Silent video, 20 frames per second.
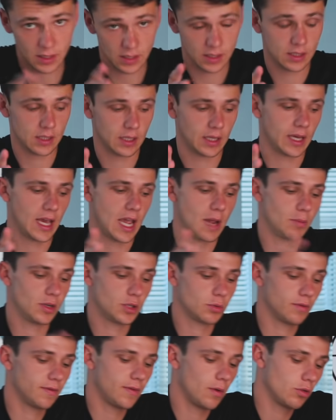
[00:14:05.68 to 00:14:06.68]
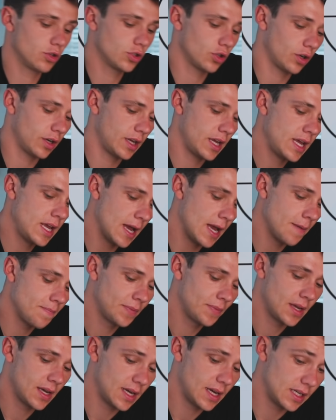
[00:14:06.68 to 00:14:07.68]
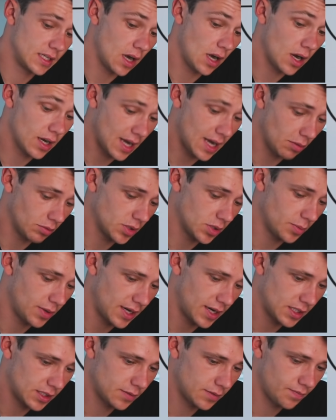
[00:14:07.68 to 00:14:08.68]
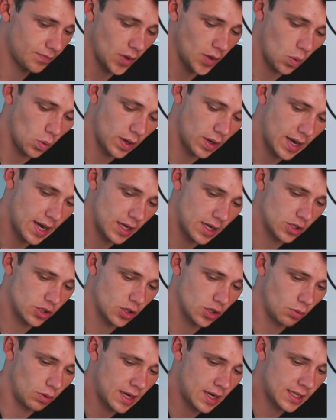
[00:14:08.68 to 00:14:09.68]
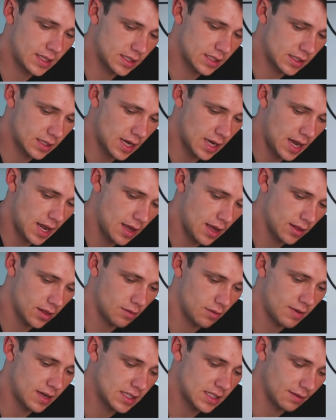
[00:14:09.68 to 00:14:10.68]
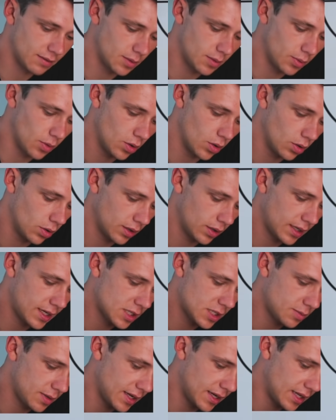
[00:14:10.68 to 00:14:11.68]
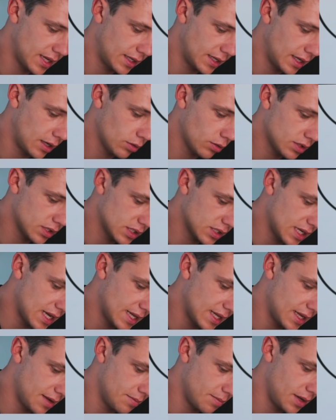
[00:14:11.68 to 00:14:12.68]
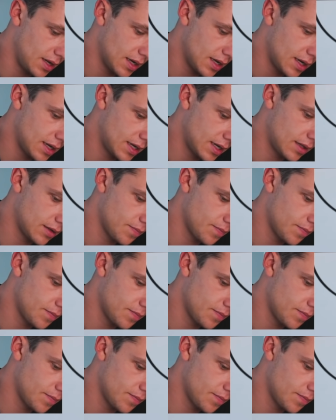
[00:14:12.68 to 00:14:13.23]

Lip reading: to the game which we're focusing on here is our counter press. Okay, so let's say the Reds have the ball, gets played in, they look to slide it in behind.